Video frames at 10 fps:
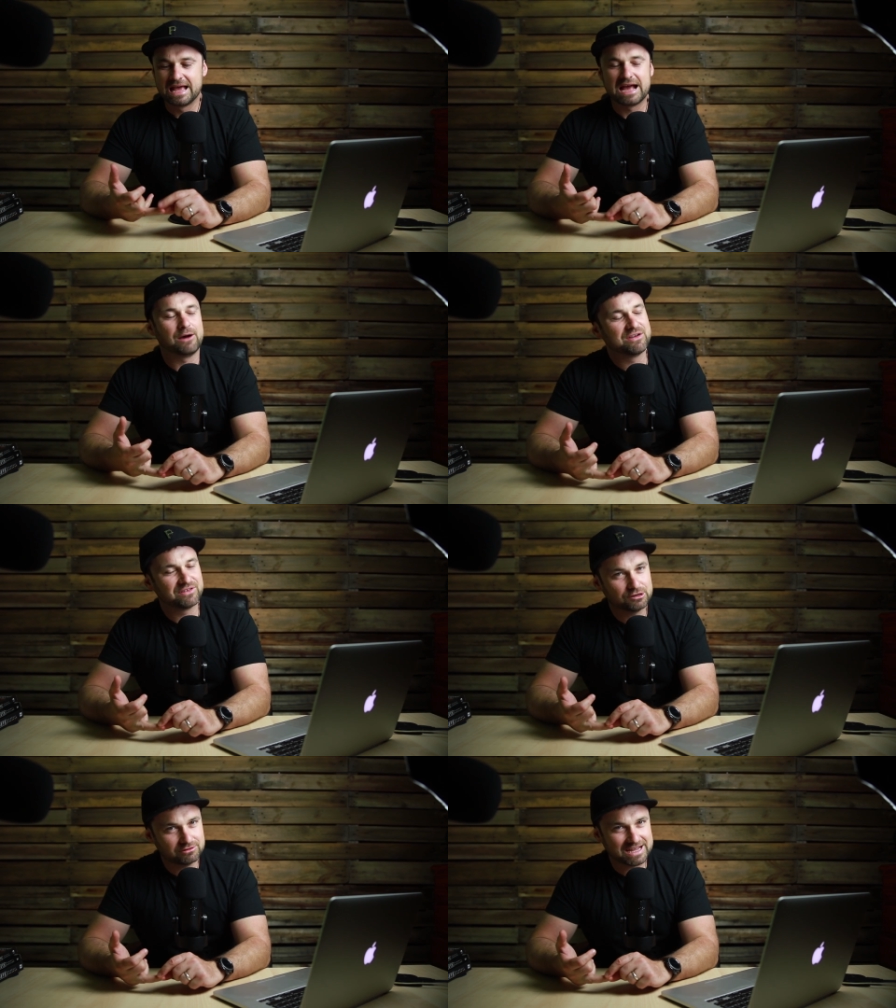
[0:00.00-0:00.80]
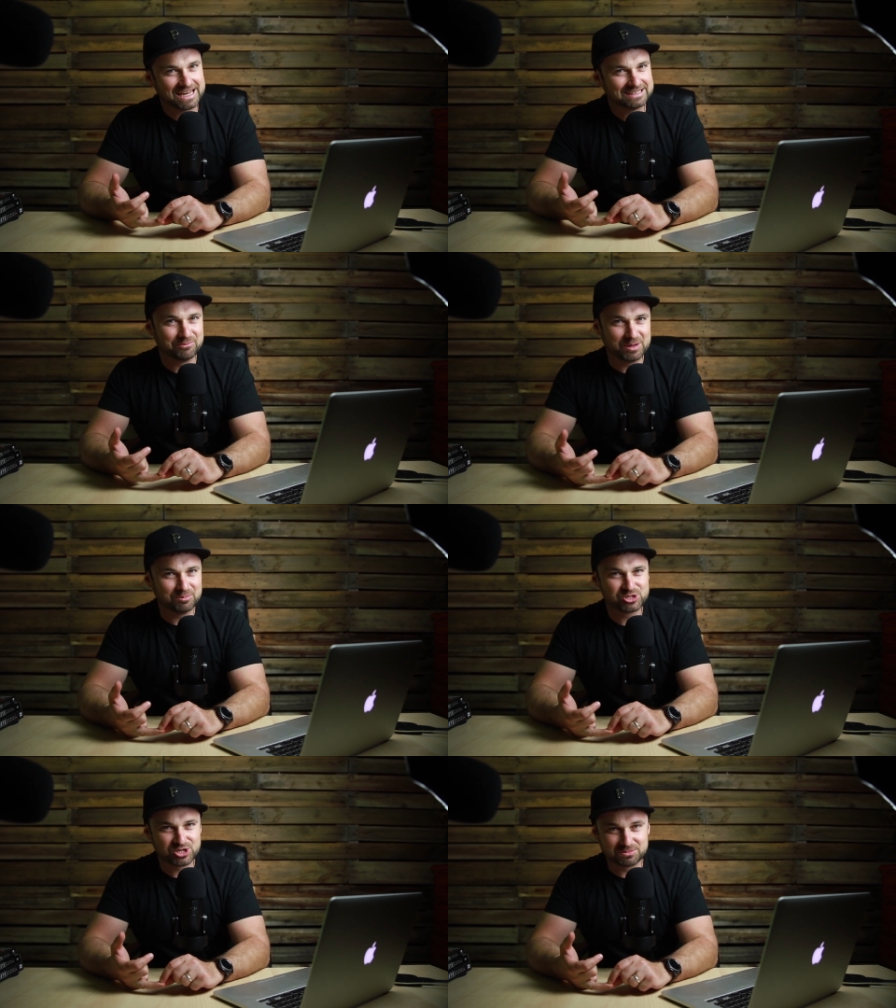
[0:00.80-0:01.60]
However, creating the
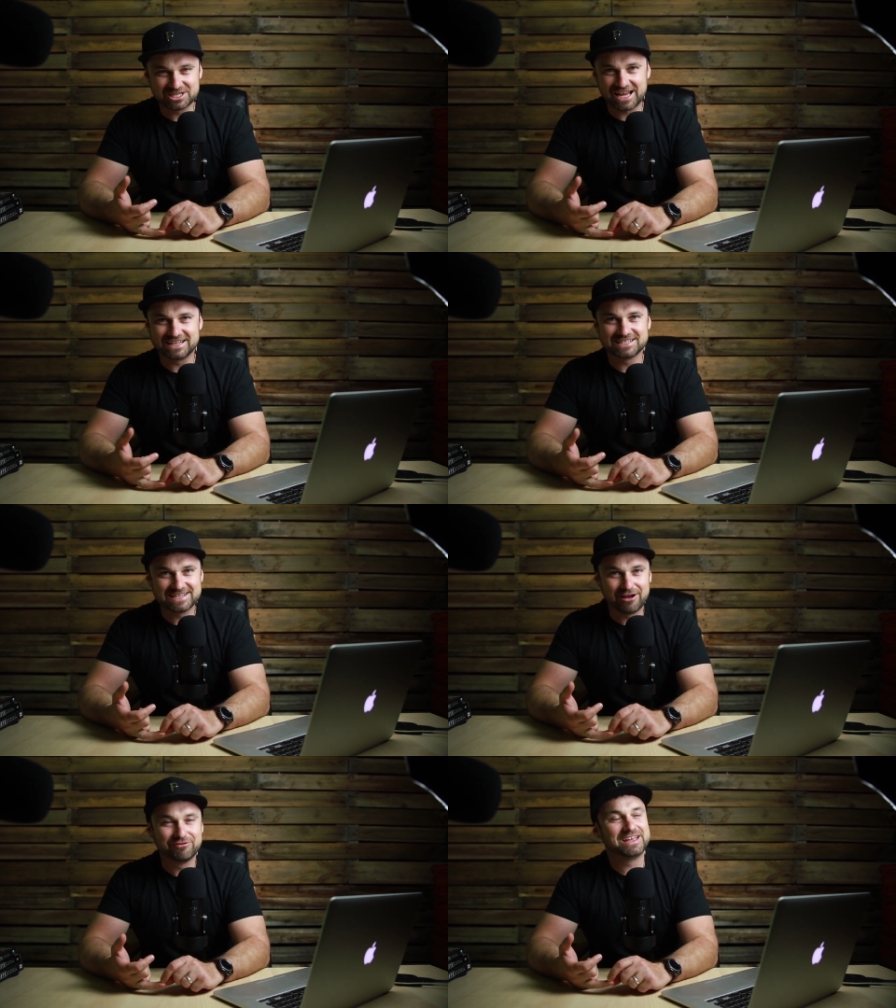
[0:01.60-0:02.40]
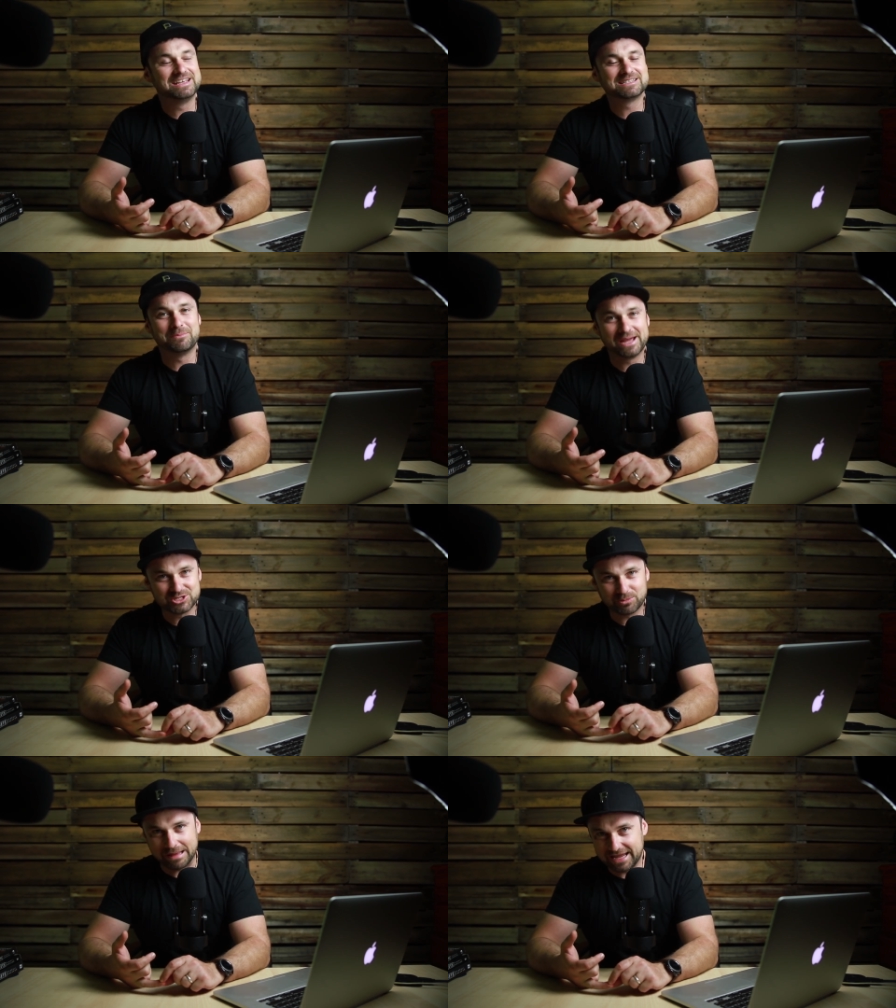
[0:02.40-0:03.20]
membership site itself is a
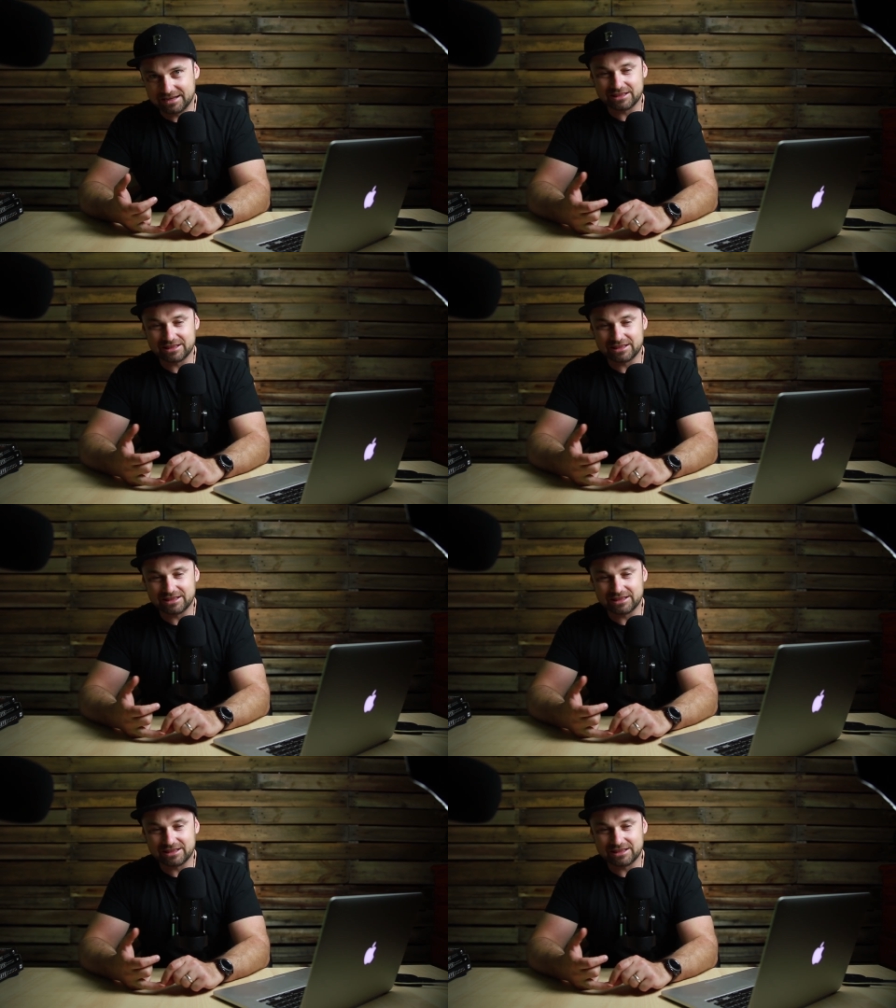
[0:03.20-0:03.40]
major pain.